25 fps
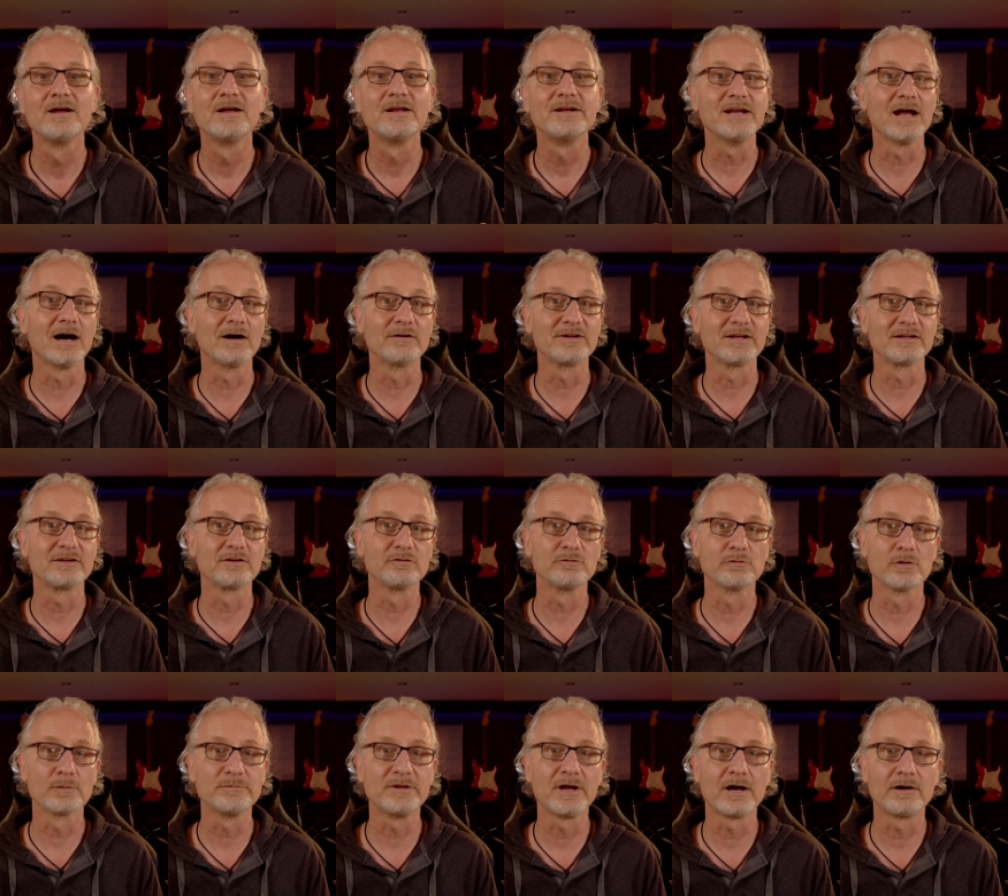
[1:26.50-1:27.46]
Now that the
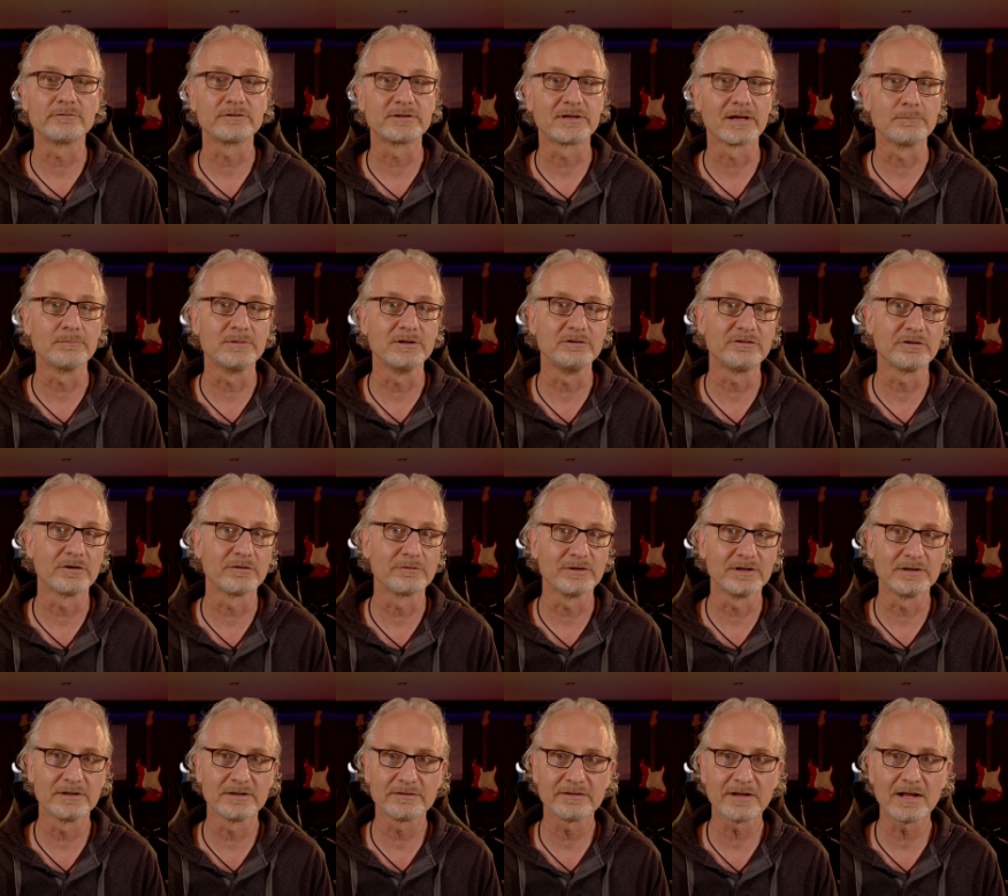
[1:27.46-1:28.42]
drop-down can be shown
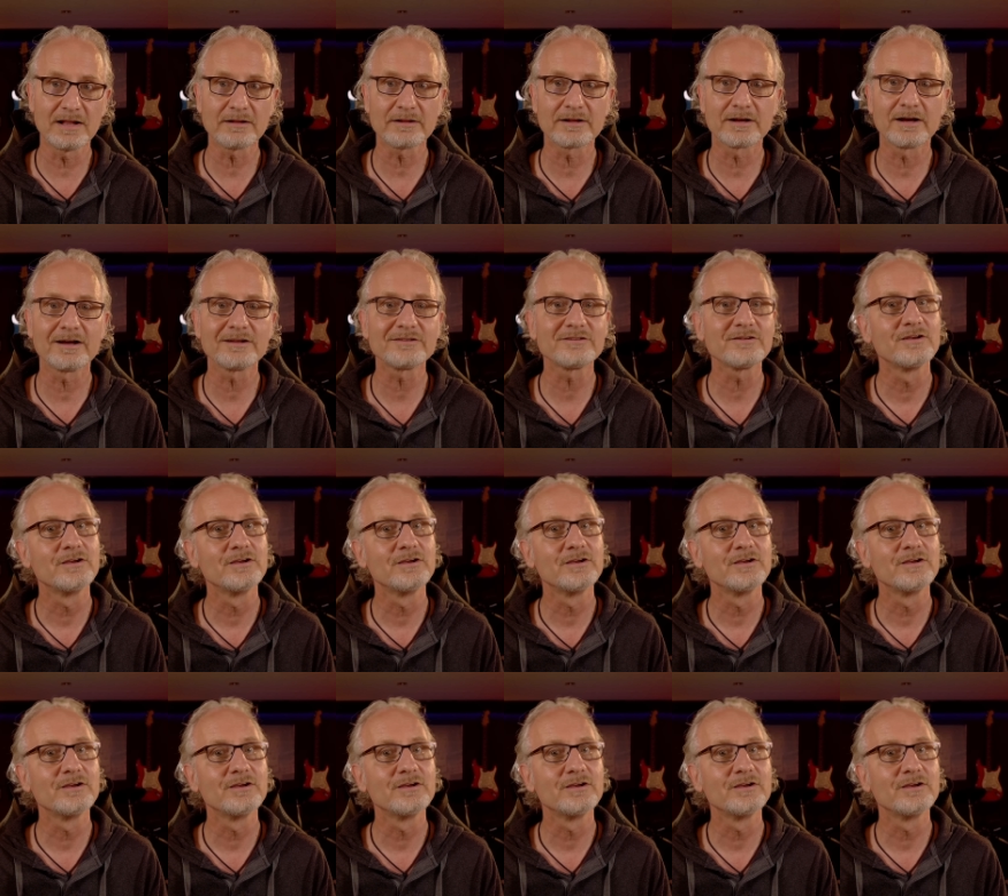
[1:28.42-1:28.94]
in the tilecard,